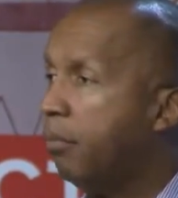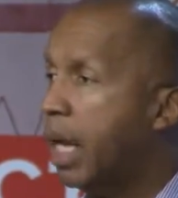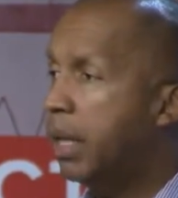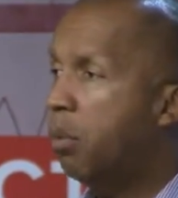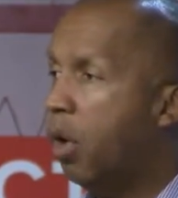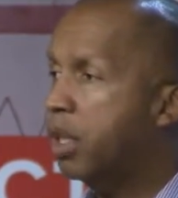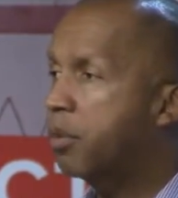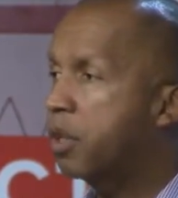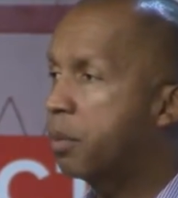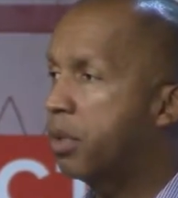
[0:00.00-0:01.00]
And I walked up
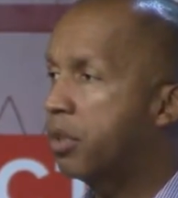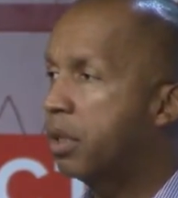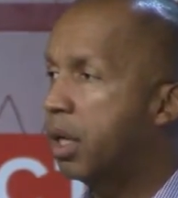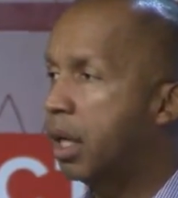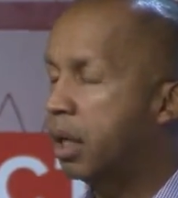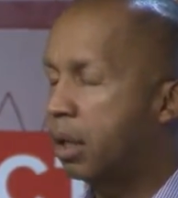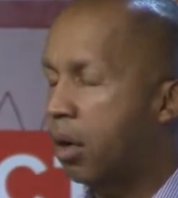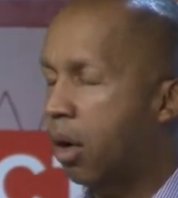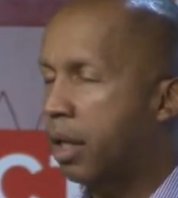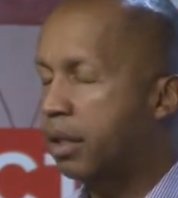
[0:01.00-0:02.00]
to the prison
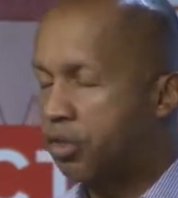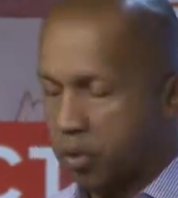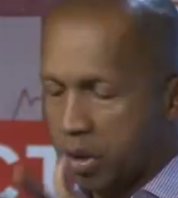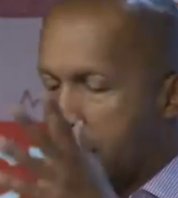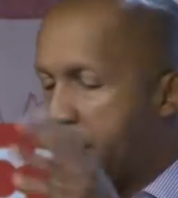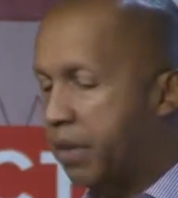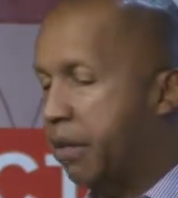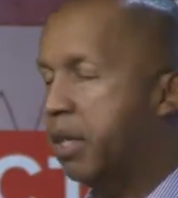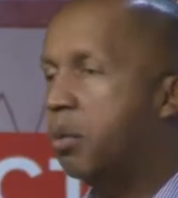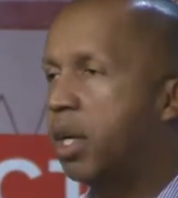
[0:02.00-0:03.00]
guard, and sure enough,
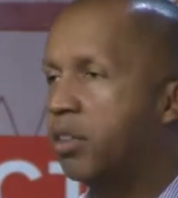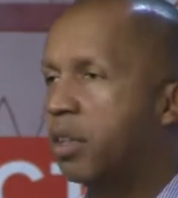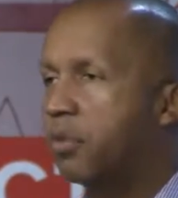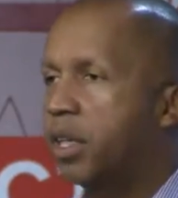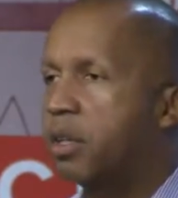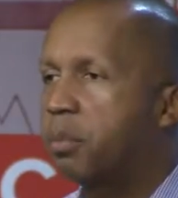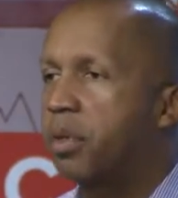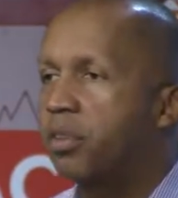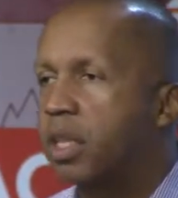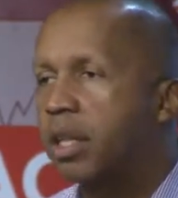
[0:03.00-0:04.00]
there he was at the front of the prison.